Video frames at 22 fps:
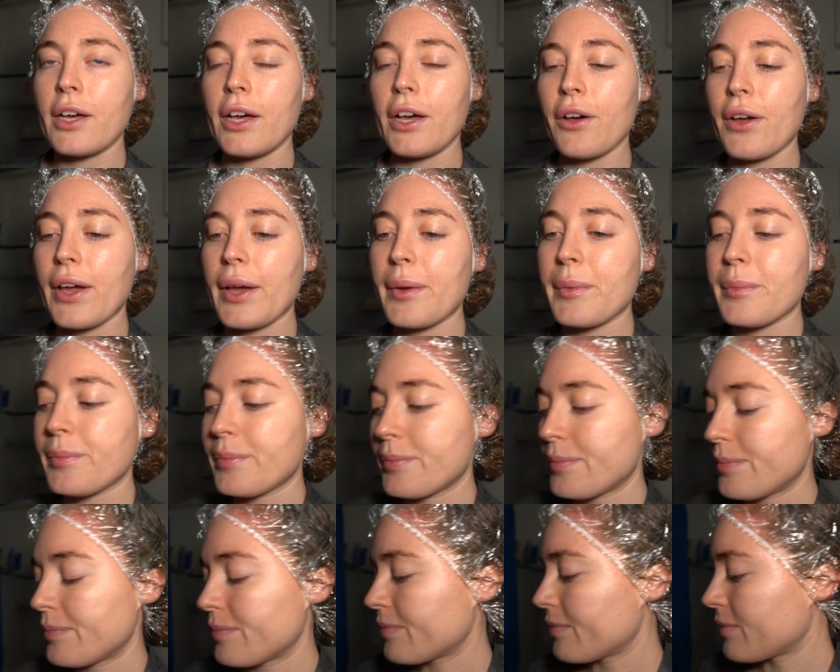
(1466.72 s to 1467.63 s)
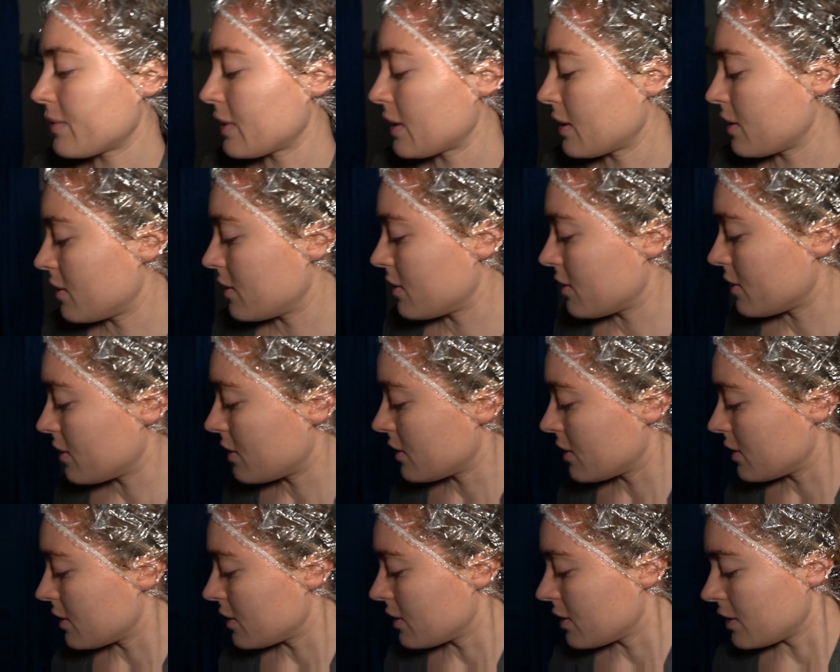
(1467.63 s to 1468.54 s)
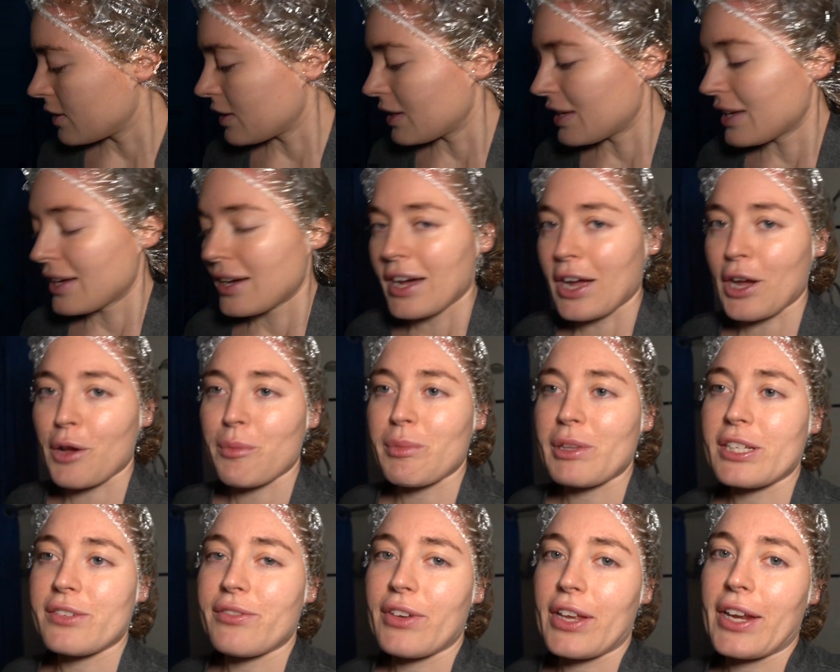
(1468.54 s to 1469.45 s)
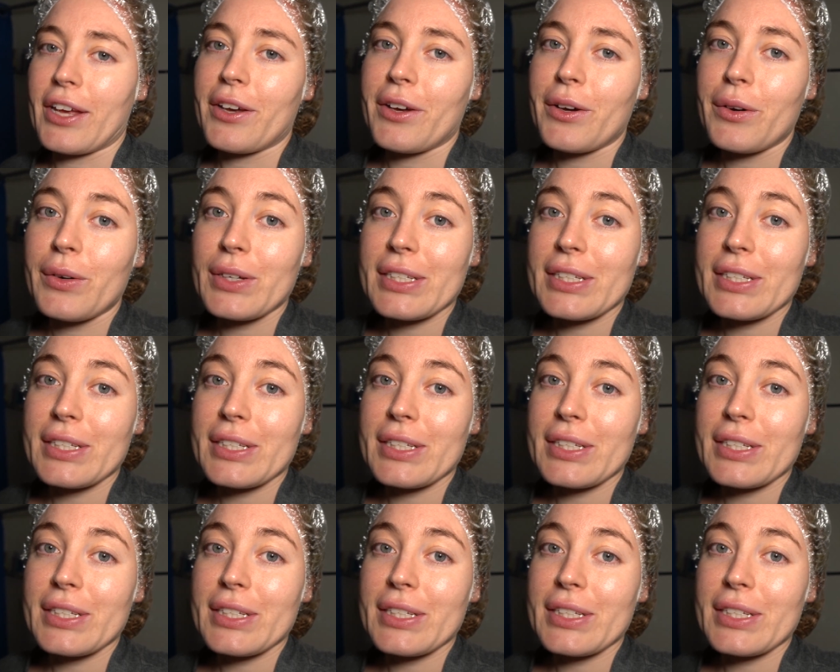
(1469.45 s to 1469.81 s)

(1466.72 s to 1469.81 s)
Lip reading: Okay. I hope this video